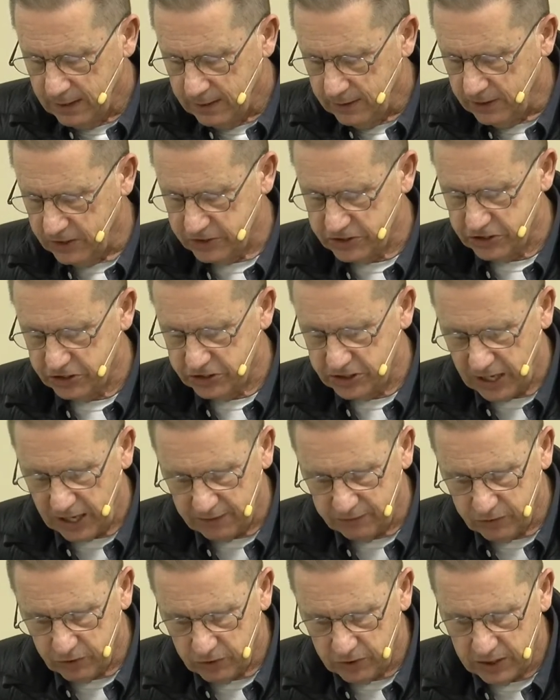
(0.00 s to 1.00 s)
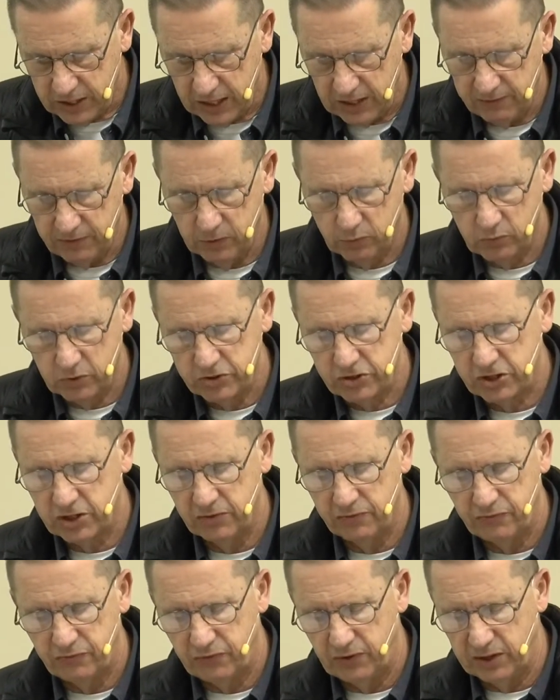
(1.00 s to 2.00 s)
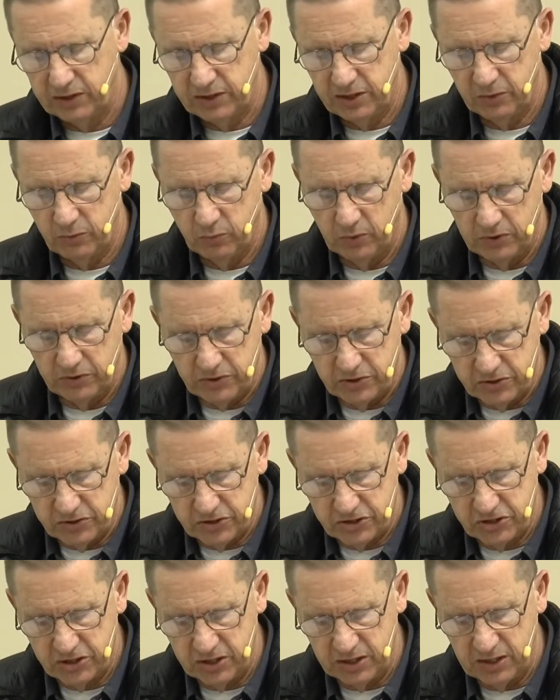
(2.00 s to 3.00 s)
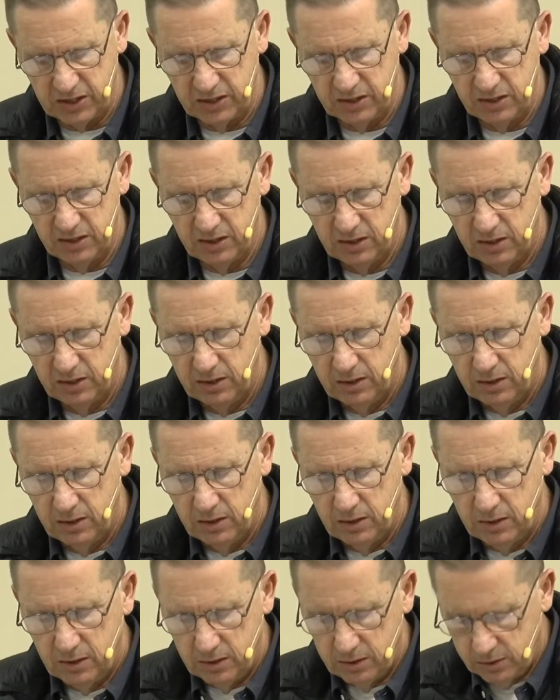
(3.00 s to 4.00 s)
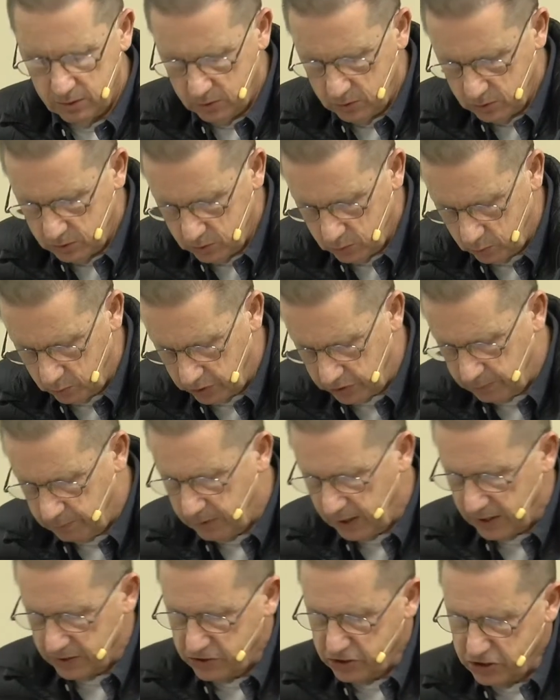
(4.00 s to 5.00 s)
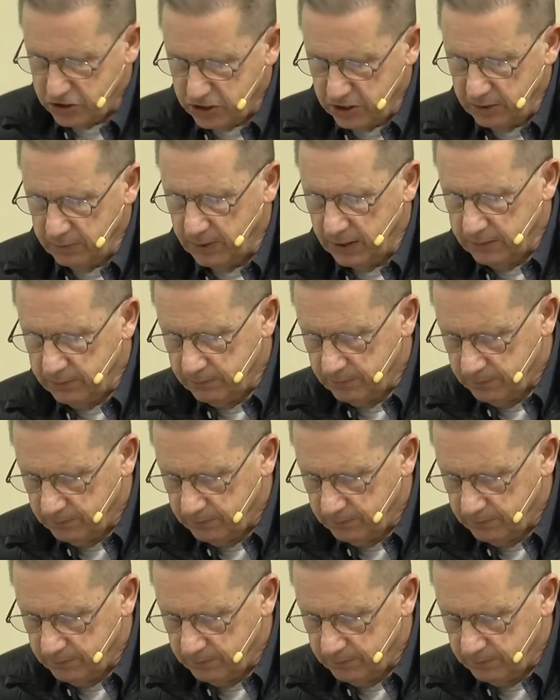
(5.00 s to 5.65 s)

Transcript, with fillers: This is after David was confronted with his sin with Bathsheba.